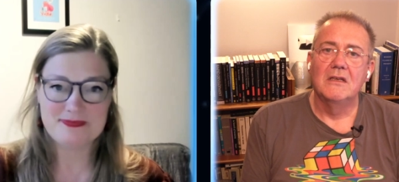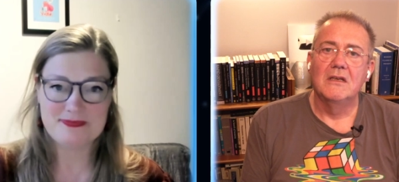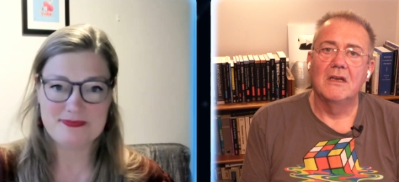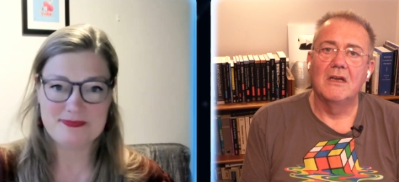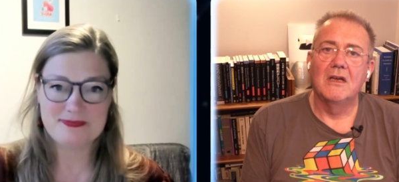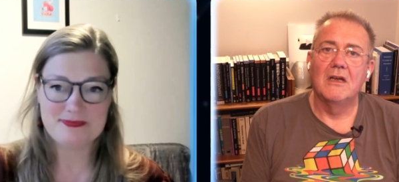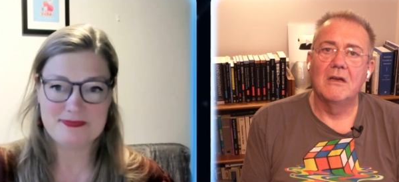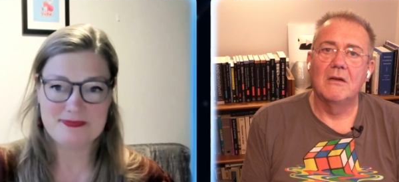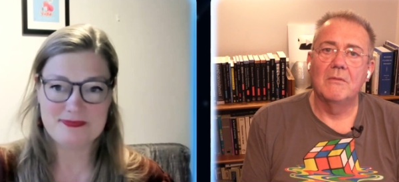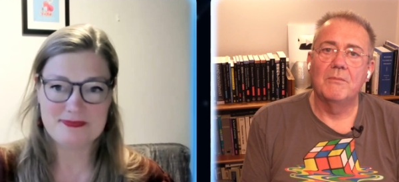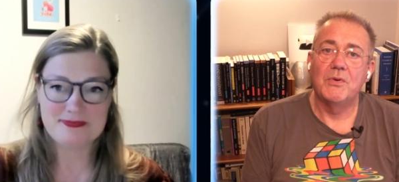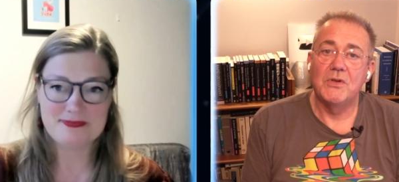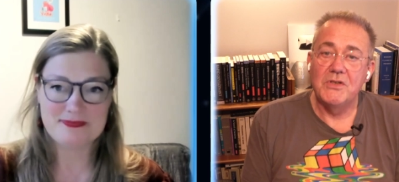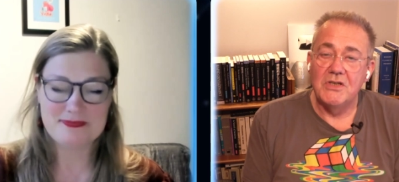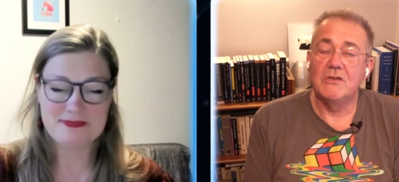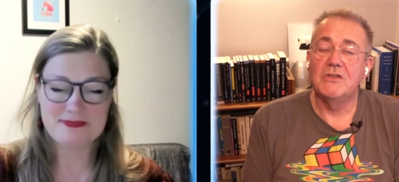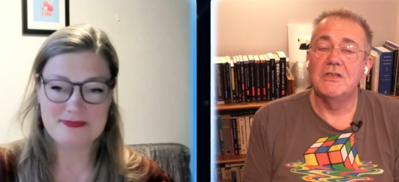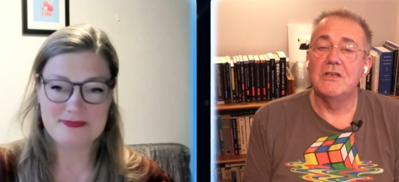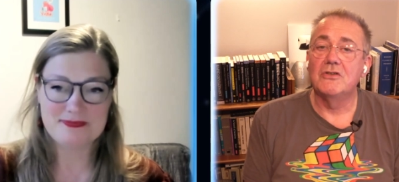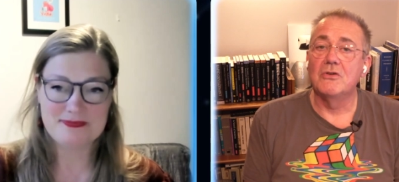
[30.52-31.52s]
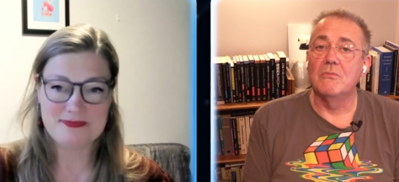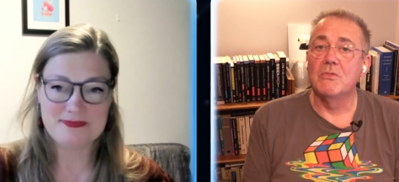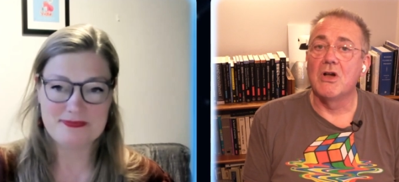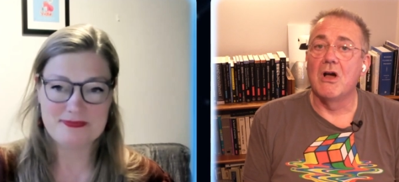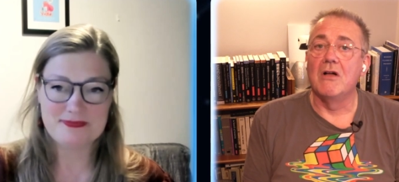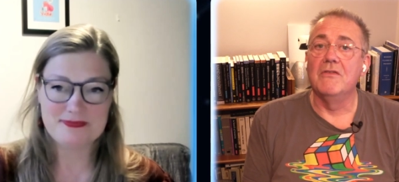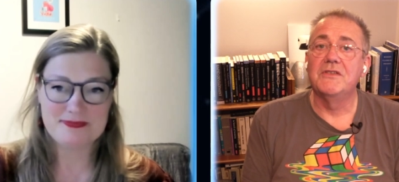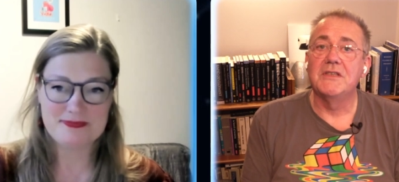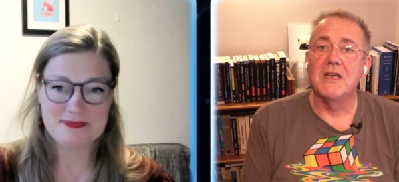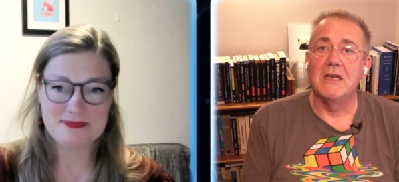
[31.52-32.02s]
Speaker 1: producing some
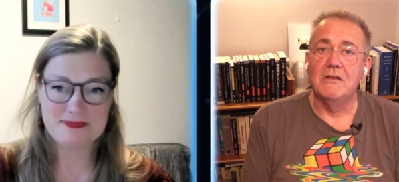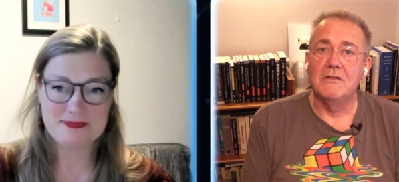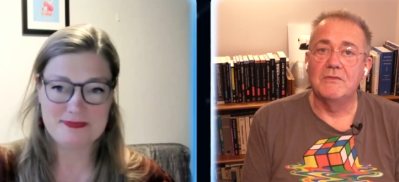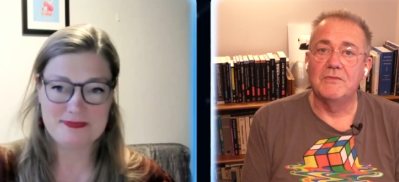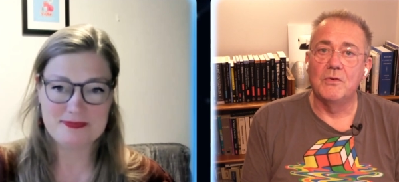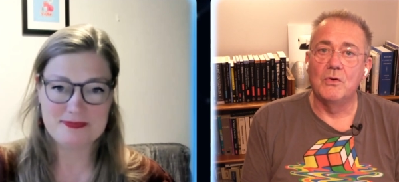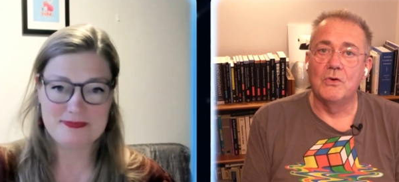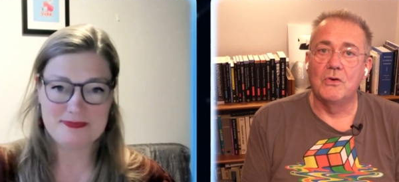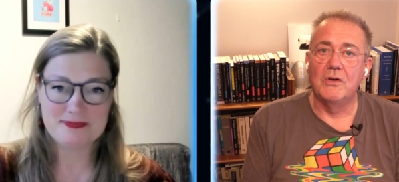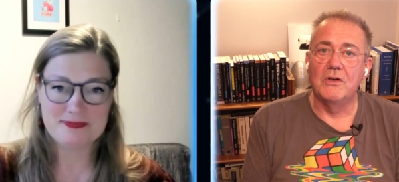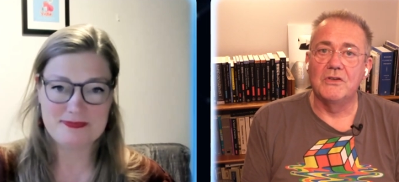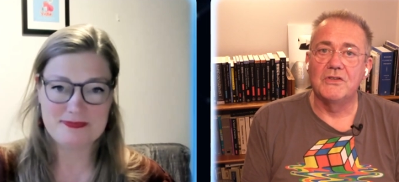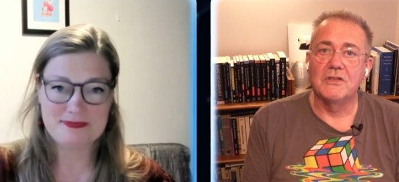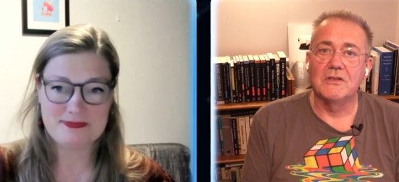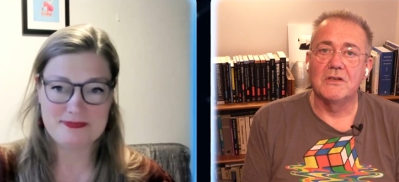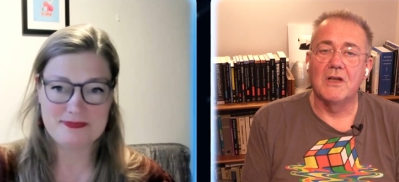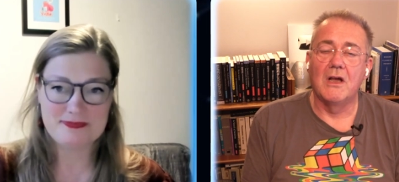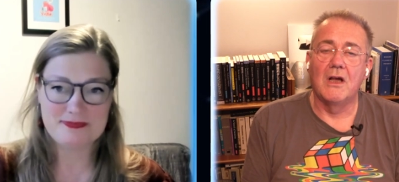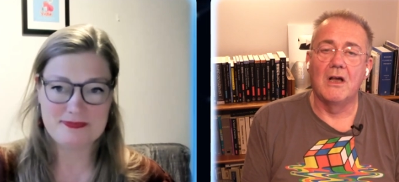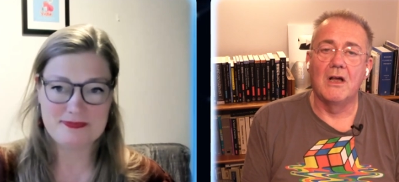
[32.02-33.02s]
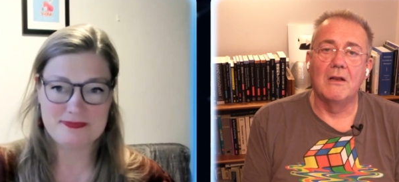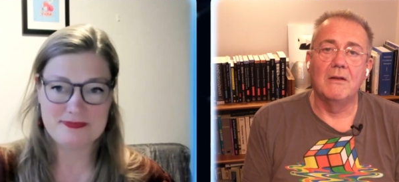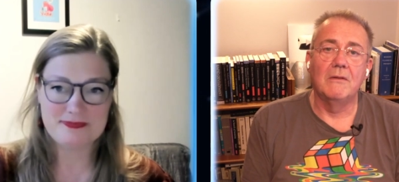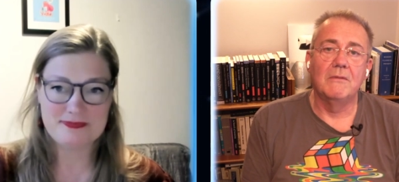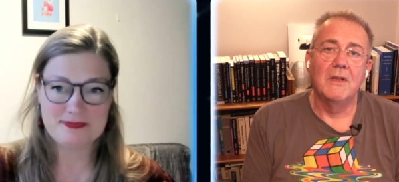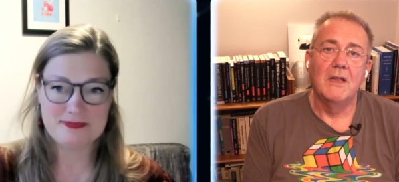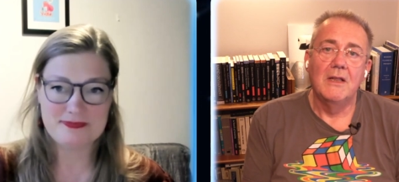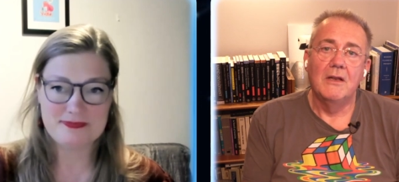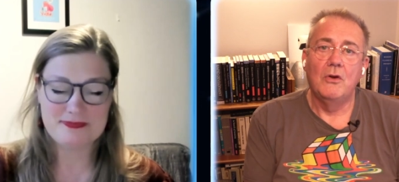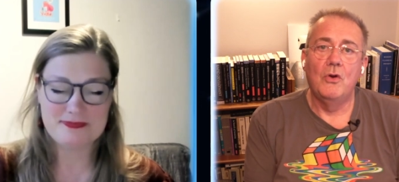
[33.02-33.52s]
content for us,
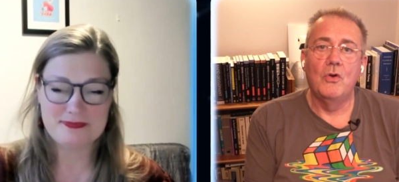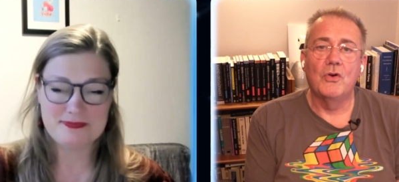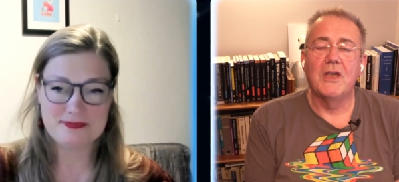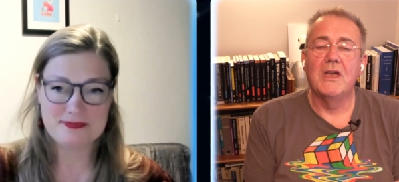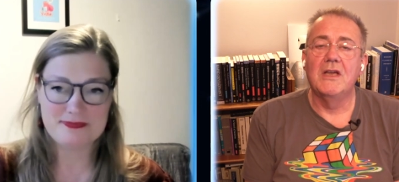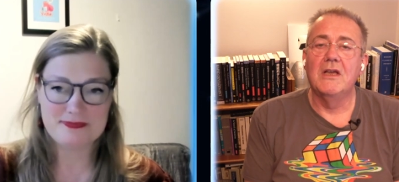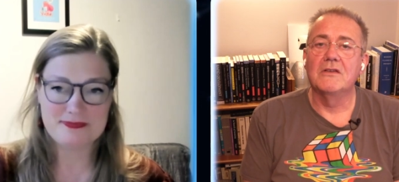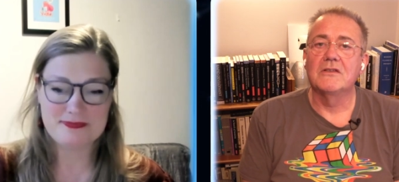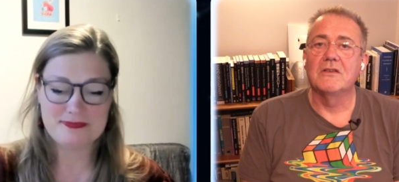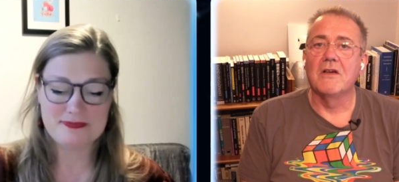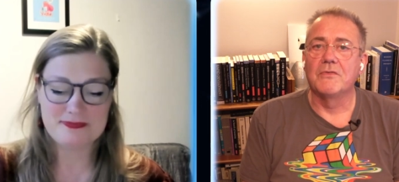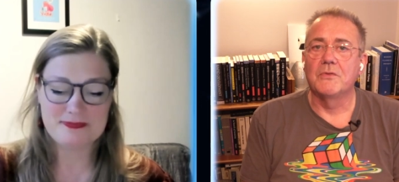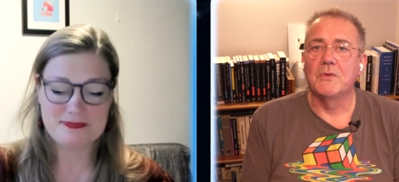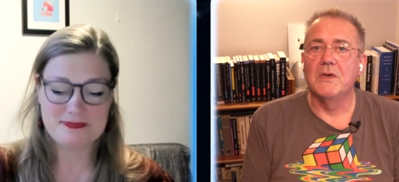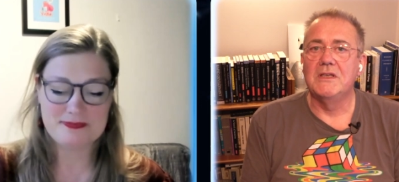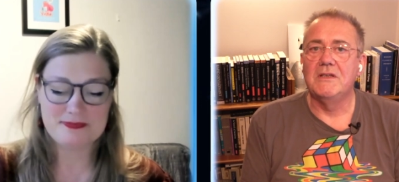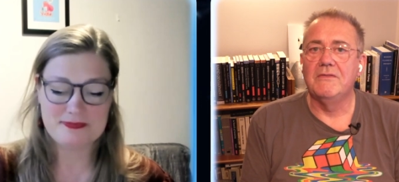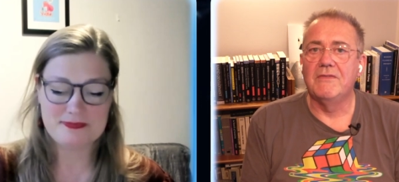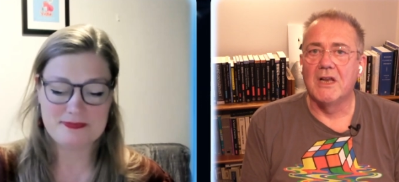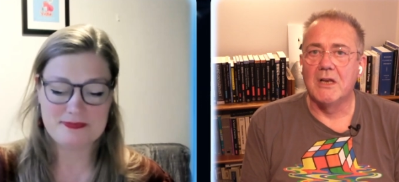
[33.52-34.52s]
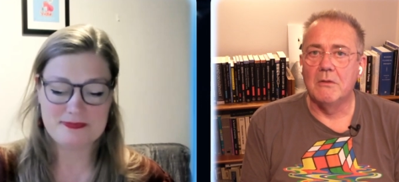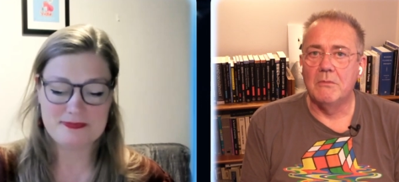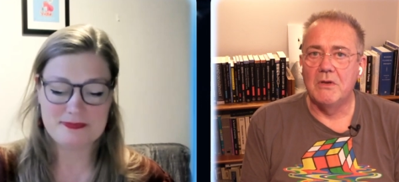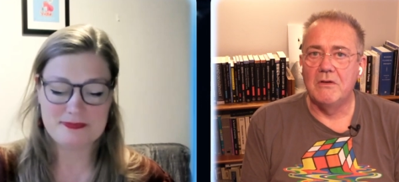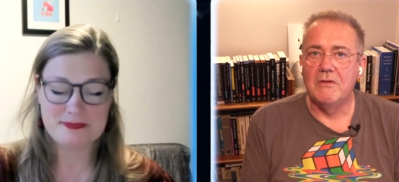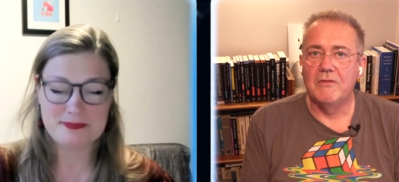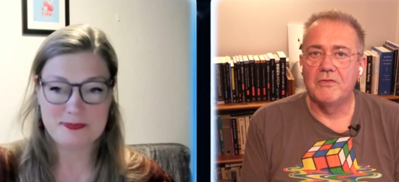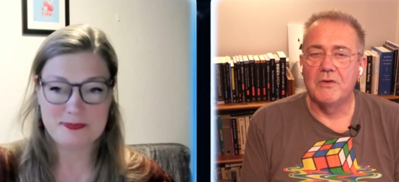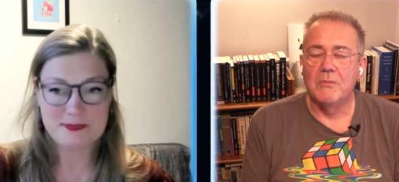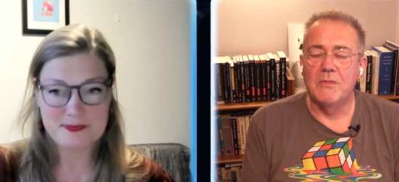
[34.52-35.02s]
looking at software
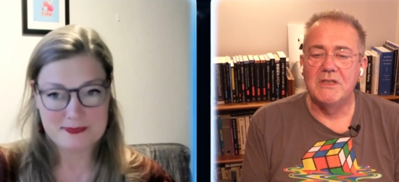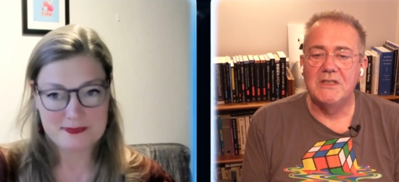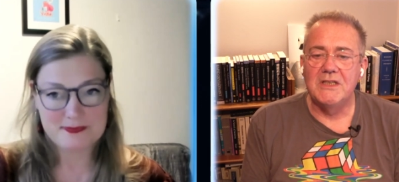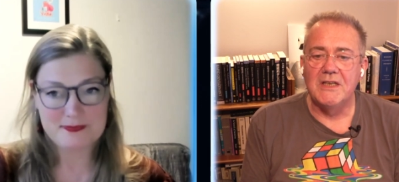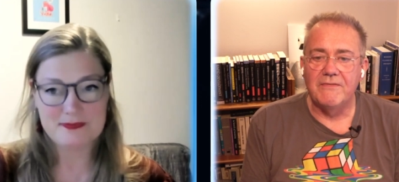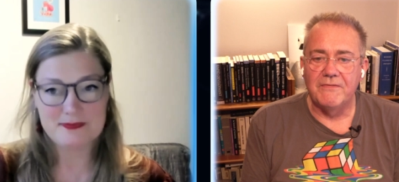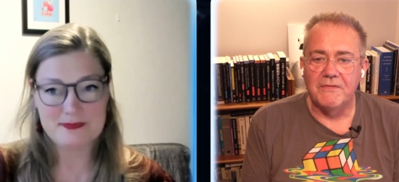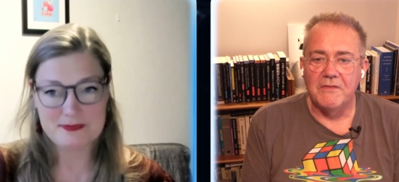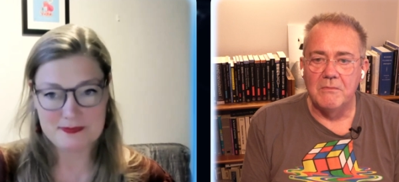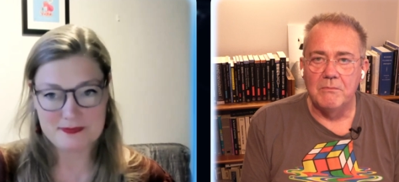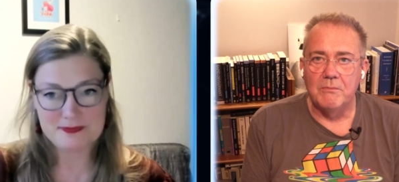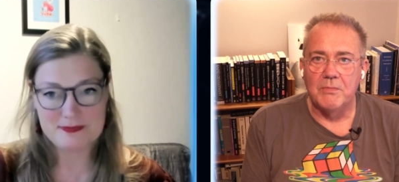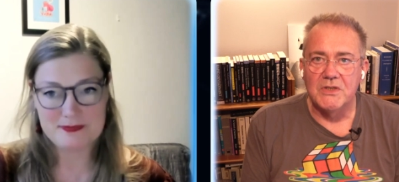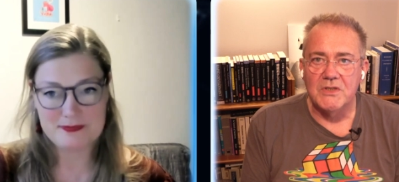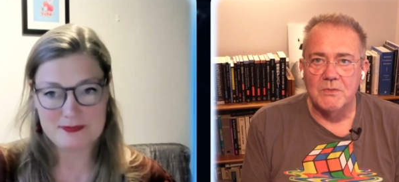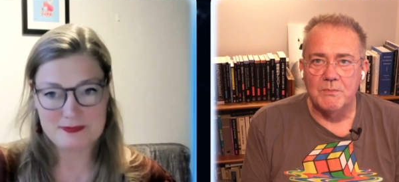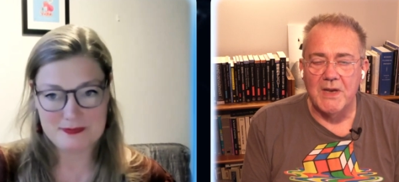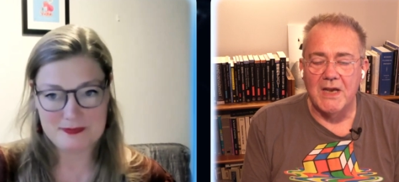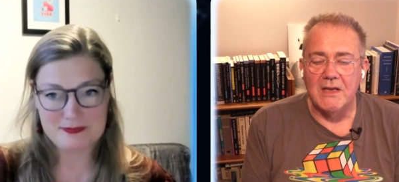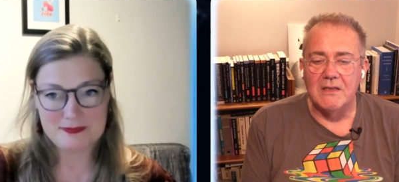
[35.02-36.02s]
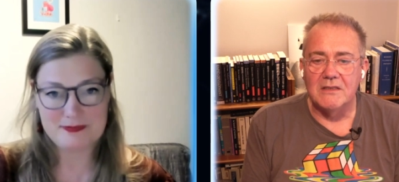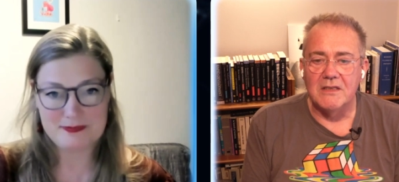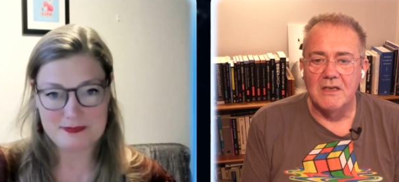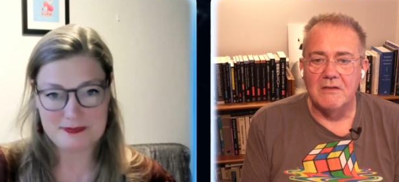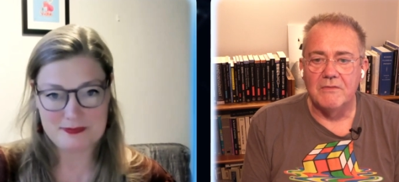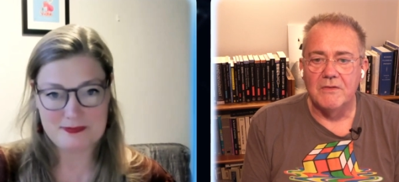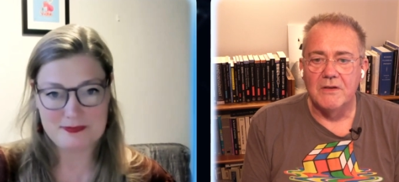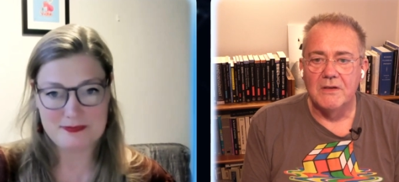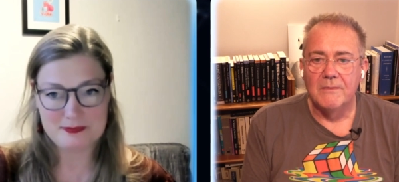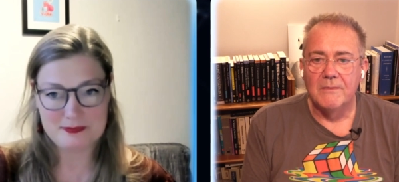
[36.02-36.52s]
development from a different perspective.